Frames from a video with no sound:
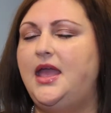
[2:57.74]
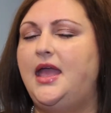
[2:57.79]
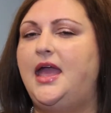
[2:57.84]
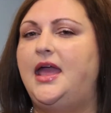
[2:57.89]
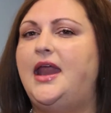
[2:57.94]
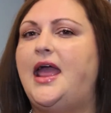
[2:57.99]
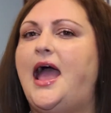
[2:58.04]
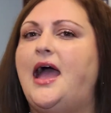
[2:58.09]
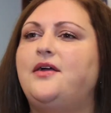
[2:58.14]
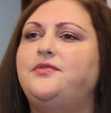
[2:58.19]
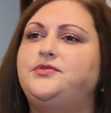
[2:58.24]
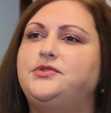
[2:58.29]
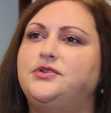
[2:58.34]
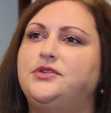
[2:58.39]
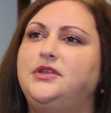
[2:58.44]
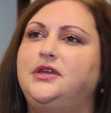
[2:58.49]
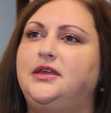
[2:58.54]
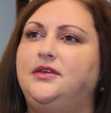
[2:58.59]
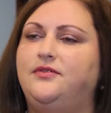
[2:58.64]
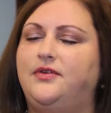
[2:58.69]
And after
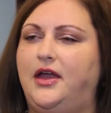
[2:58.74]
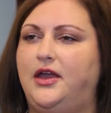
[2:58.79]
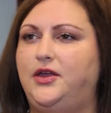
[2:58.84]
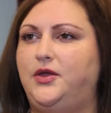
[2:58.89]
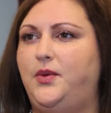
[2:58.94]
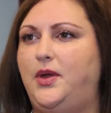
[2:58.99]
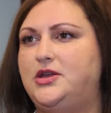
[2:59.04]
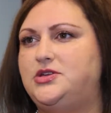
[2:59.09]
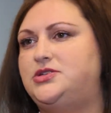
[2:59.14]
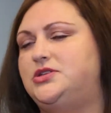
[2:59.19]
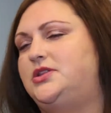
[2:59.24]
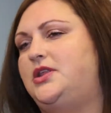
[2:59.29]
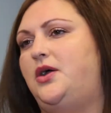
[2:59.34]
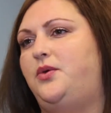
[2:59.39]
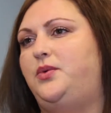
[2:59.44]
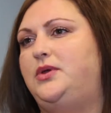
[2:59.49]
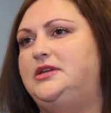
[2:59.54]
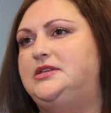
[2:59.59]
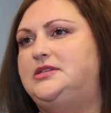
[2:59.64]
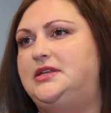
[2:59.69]
the evaluation that
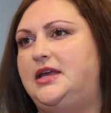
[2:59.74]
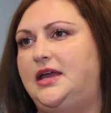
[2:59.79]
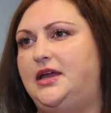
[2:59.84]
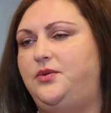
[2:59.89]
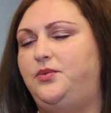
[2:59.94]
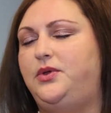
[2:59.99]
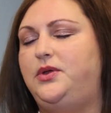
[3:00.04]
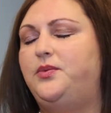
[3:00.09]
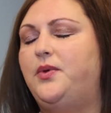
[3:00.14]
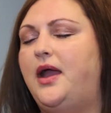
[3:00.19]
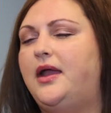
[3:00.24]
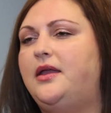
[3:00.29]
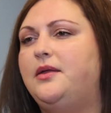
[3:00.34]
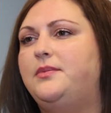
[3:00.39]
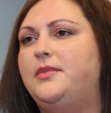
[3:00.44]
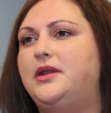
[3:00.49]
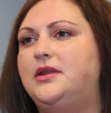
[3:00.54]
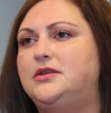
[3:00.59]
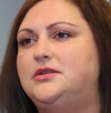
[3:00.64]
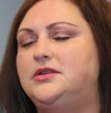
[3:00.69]
we did, we
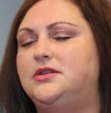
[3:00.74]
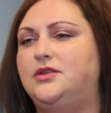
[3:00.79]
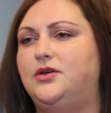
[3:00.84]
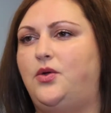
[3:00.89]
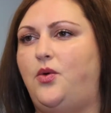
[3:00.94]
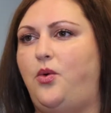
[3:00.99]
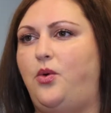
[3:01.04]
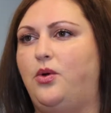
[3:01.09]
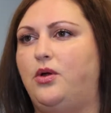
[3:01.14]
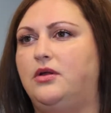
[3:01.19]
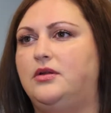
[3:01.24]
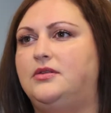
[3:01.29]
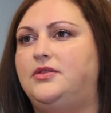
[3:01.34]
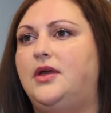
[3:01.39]
recommended to the court